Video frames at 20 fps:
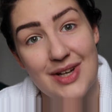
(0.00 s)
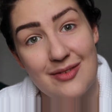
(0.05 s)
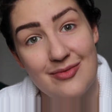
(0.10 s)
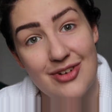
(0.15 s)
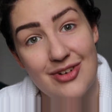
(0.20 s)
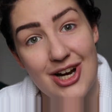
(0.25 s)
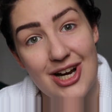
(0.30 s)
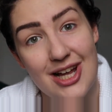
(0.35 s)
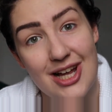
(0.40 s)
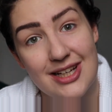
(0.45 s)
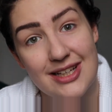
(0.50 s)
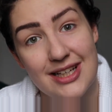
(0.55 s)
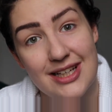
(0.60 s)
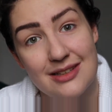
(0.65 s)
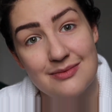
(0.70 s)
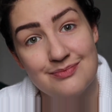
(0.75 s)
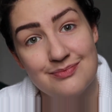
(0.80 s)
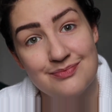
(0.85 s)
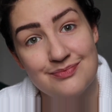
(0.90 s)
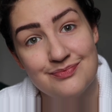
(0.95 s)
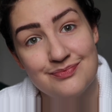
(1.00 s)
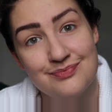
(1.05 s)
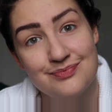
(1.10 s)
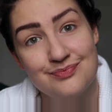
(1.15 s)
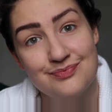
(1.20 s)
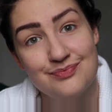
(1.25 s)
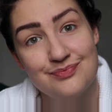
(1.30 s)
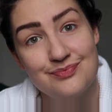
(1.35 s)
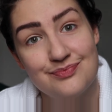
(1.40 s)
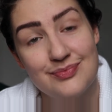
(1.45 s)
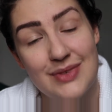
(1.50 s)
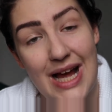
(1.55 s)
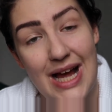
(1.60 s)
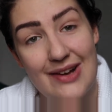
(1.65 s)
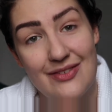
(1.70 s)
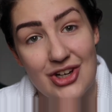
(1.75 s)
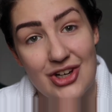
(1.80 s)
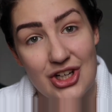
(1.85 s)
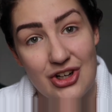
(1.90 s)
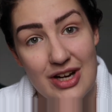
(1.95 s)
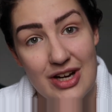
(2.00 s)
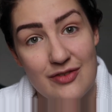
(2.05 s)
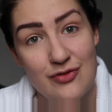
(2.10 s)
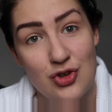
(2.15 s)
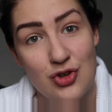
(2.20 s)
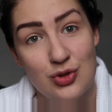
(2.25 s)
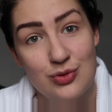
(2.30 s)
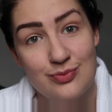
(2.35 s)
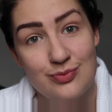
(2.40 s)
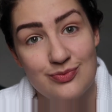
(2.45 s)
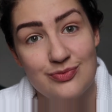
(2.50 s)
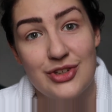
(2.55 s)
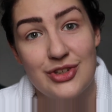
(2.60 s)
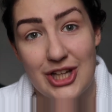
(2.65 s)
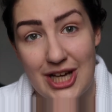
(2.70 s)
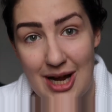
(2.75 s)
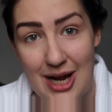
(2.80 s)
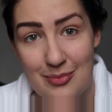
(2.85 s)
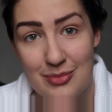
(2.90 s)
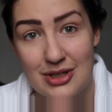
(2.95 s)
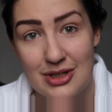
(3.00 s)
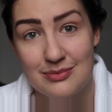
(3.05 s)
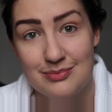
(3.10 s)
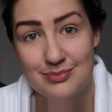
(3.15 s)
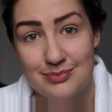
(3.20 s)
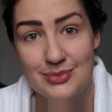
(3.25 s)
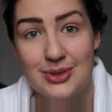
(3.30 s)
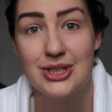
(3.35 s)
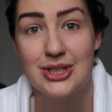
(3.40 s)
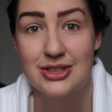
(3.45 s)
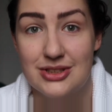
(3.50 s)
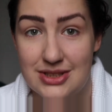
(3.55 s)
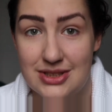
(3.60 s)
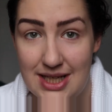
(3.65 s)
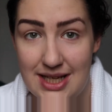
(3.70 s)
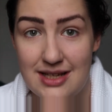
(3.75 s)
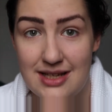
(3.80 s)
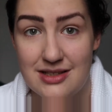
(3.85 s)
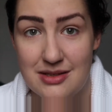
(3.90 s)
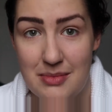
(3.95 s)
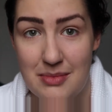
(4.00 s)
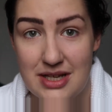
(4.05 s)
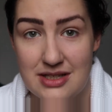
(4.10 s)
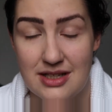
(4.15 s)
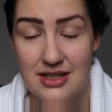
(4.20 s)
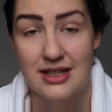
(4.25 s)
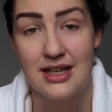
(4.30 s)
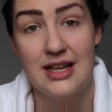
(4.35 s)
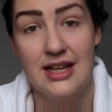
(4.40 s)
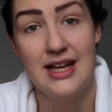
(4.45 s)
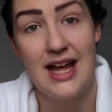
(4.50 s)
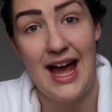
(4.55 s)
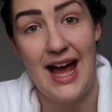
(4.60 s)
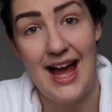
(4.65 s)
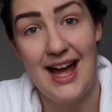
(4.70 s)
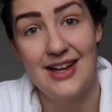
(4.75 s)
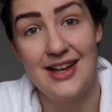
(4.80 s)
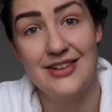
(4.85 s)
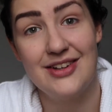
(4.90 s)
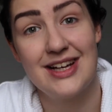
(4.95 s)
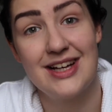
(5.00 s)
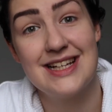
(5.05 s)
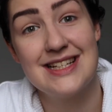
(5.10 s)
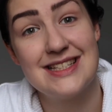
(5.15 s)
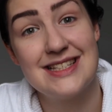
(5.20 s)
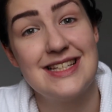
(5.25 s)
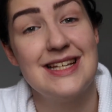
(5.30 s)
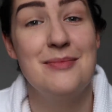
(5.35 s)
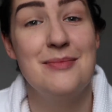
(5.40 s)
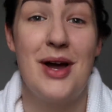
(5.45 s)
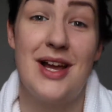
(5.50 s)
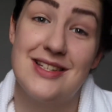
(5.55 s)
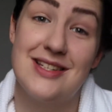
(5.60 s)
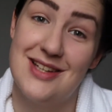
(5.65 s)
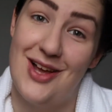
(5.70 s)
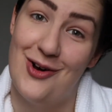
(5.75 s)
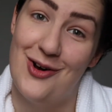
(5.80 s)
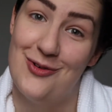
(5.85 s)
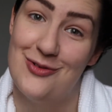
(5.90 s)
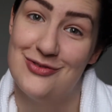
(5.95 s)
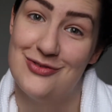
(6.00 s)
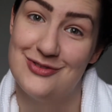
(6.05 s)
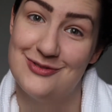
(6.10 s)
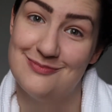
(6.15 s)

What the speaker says: I'm very lucky, very grateful for the camera because it is amazing and I can see myself.